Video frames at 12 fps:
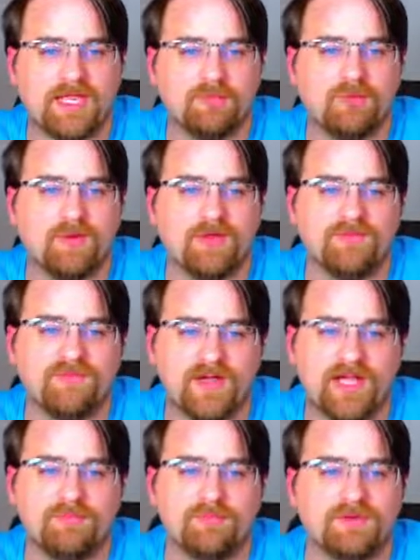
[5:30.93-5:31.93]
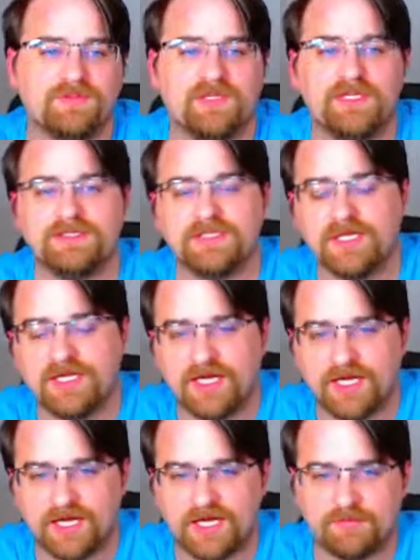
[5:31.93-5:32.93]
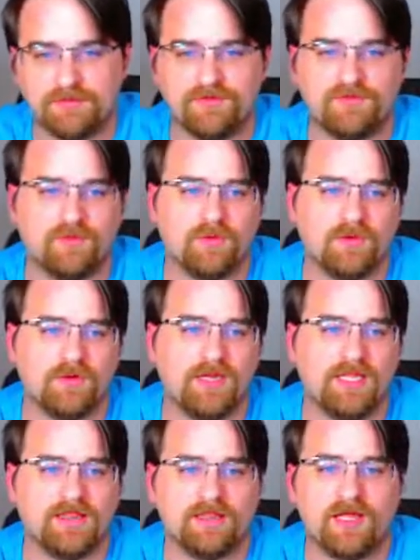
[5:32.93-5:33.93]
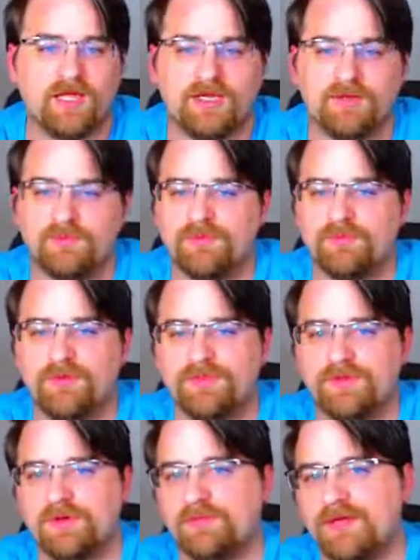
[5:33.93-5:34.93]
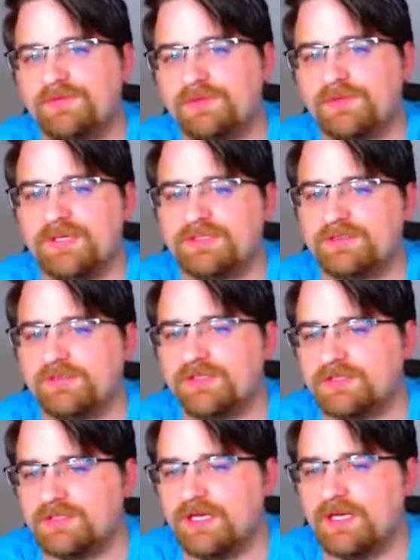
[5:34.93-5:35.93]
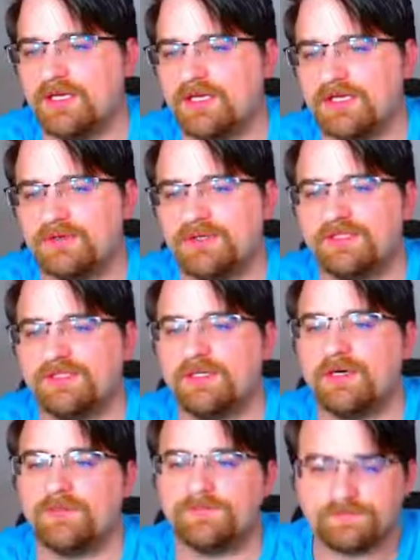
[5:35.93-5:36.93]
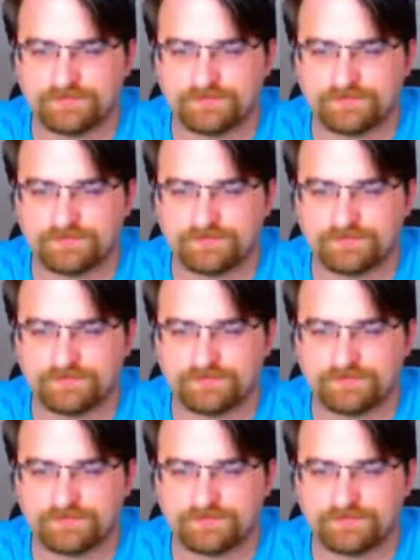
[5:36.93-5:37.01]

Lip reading: 8.5% for in line with what their revenue estimates increasing are.